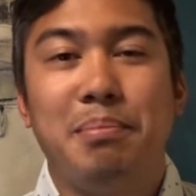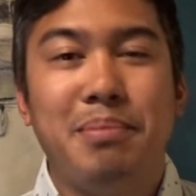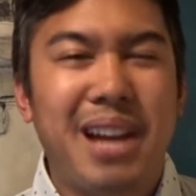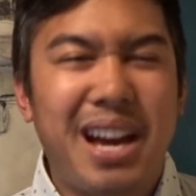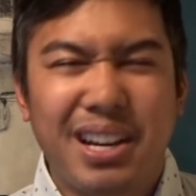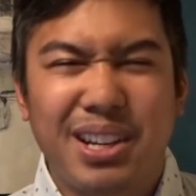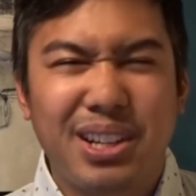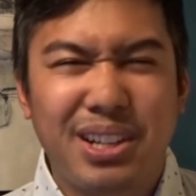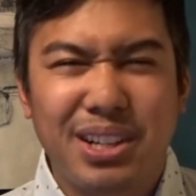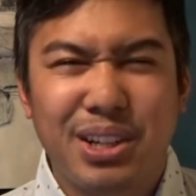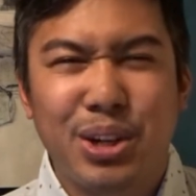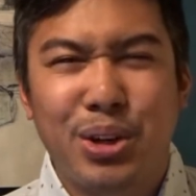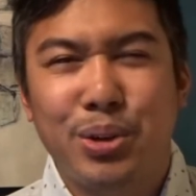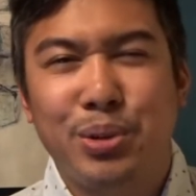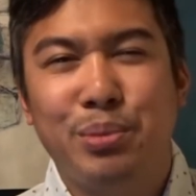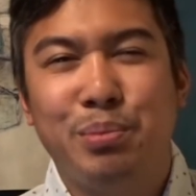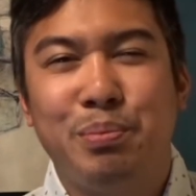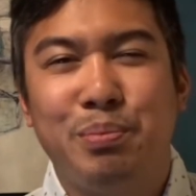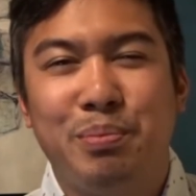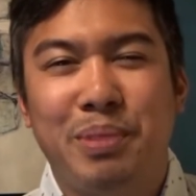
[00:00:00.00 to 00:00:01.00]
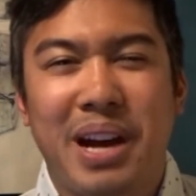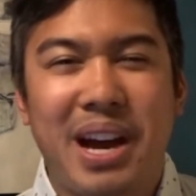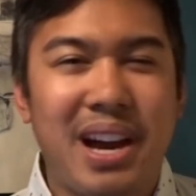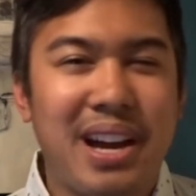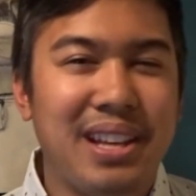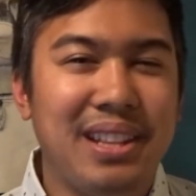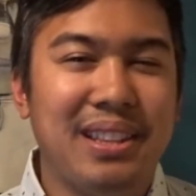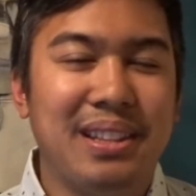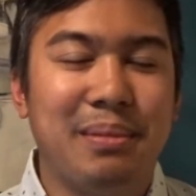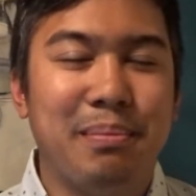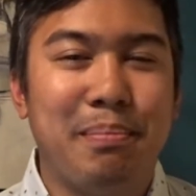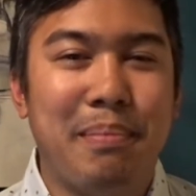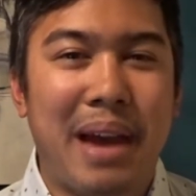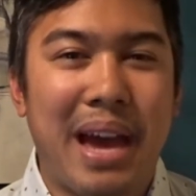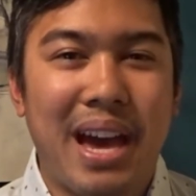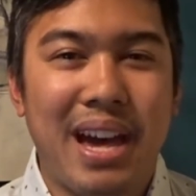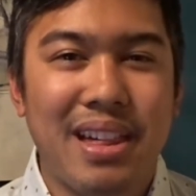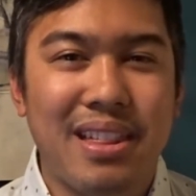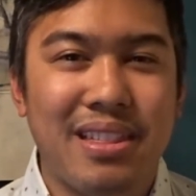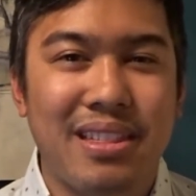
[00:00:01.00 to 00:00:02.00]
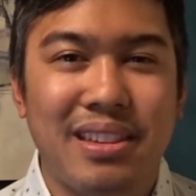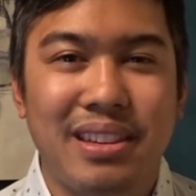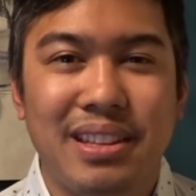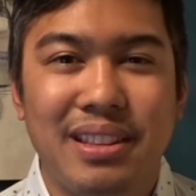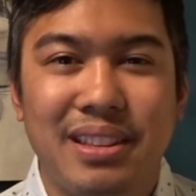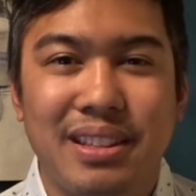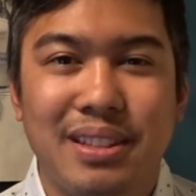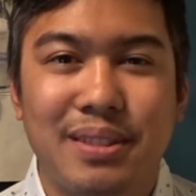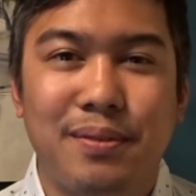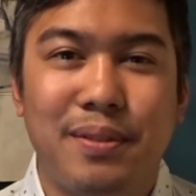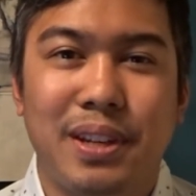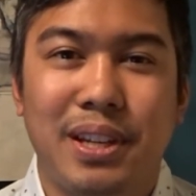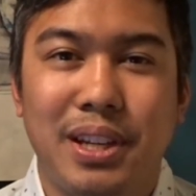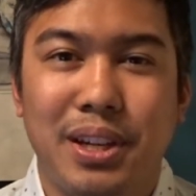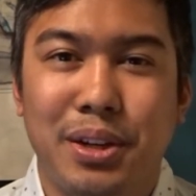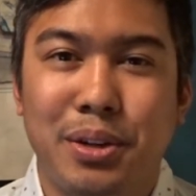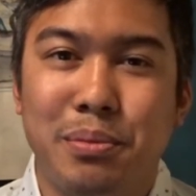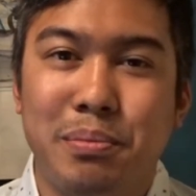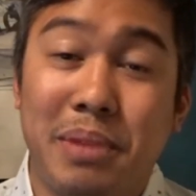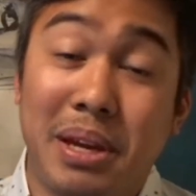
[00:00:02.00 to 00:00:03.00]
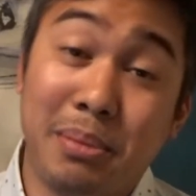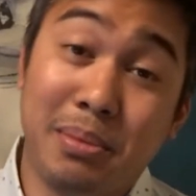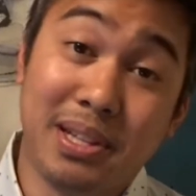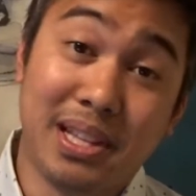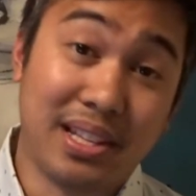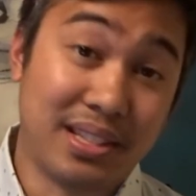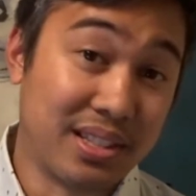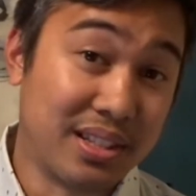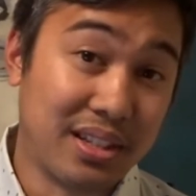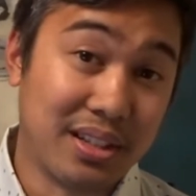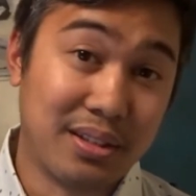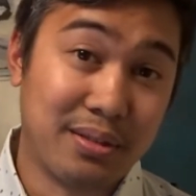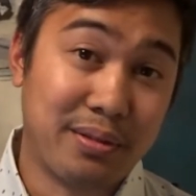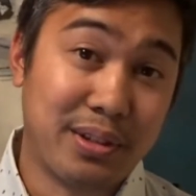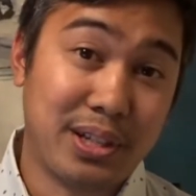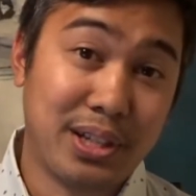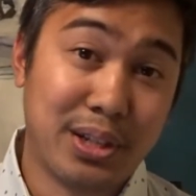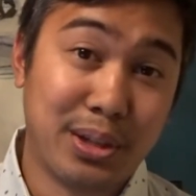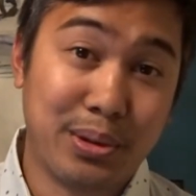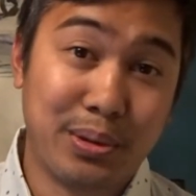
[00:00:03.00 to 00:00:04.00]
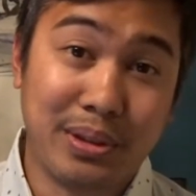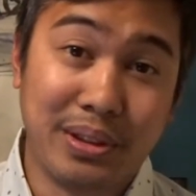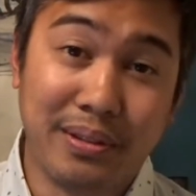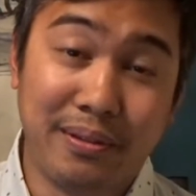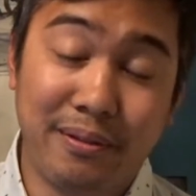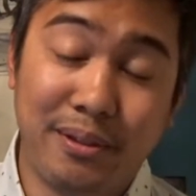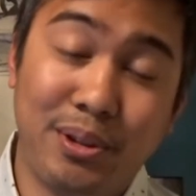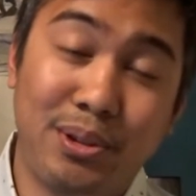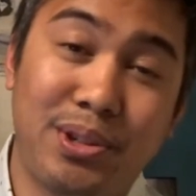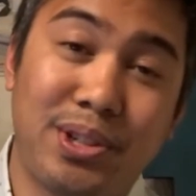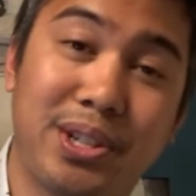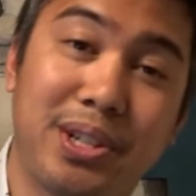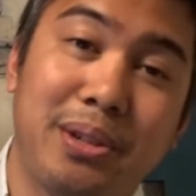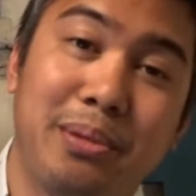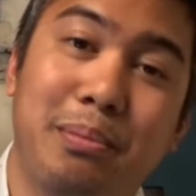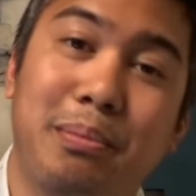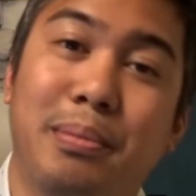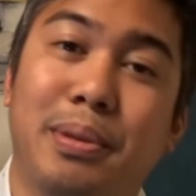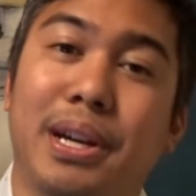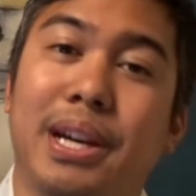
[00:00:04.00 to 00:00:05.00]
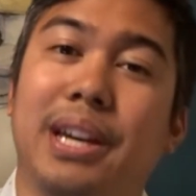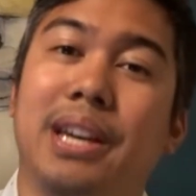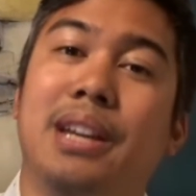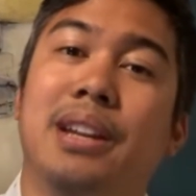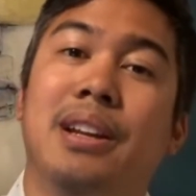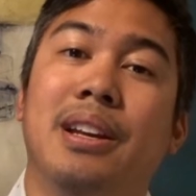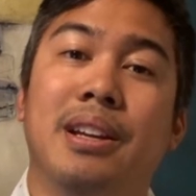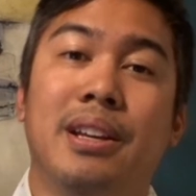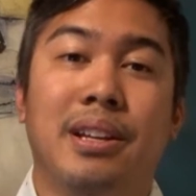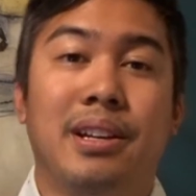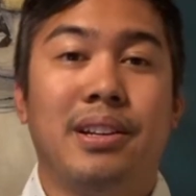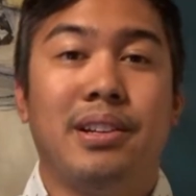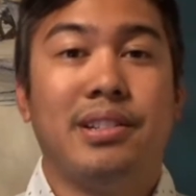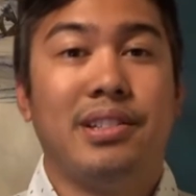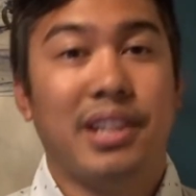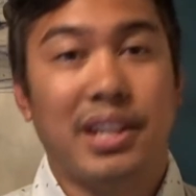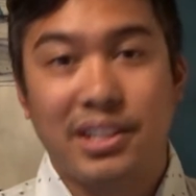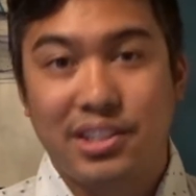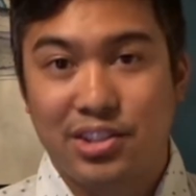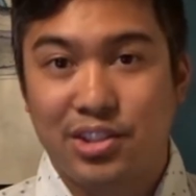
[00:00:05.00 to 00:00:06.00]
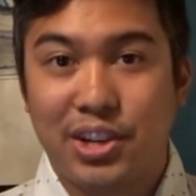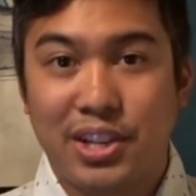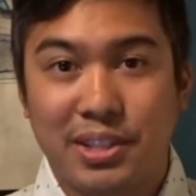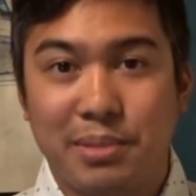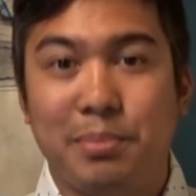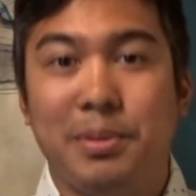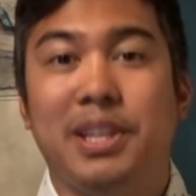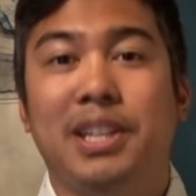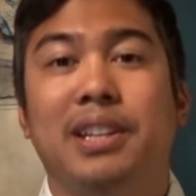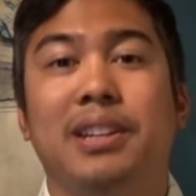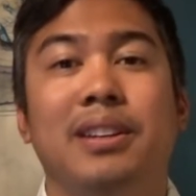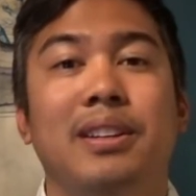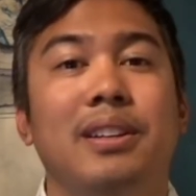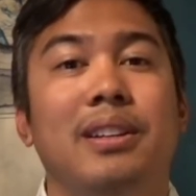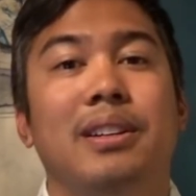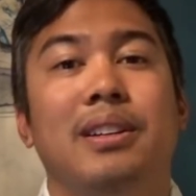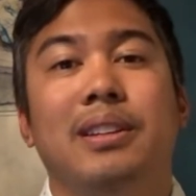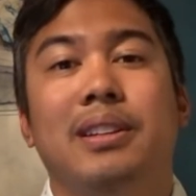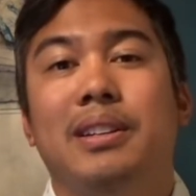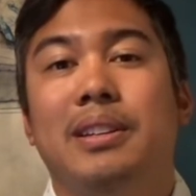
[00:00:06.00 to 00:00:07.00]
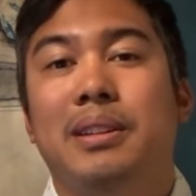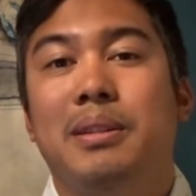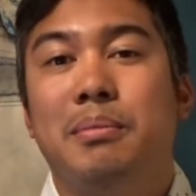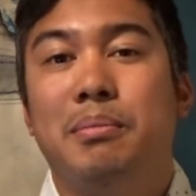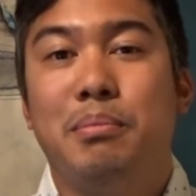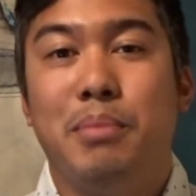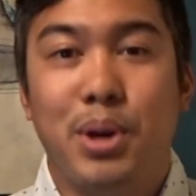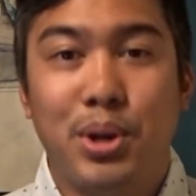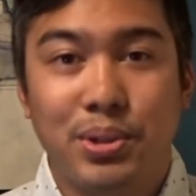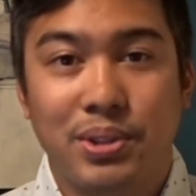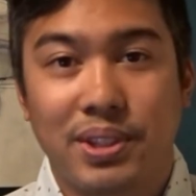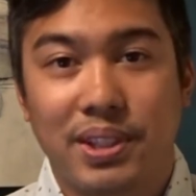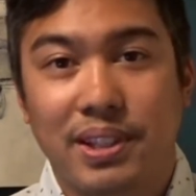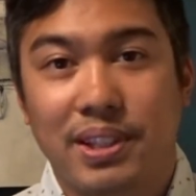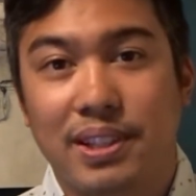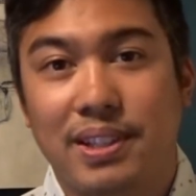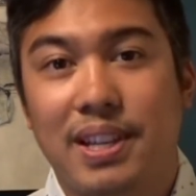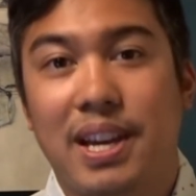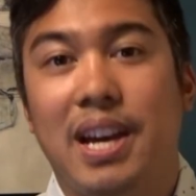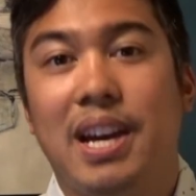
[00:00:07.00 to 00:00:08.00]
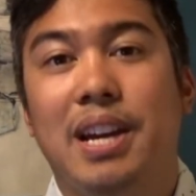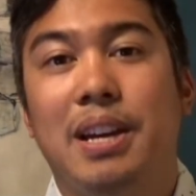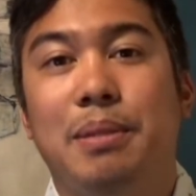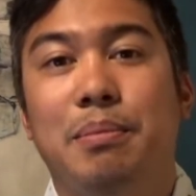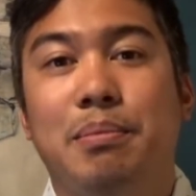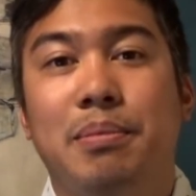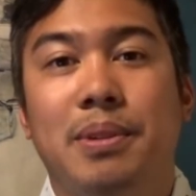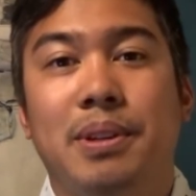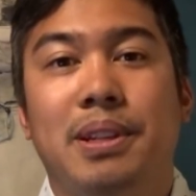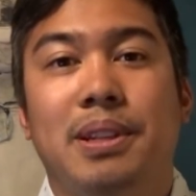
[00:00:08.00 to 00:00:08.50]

not gonna go behind the math in this video, maybe that's another video in the future, but just trust me, most of the time,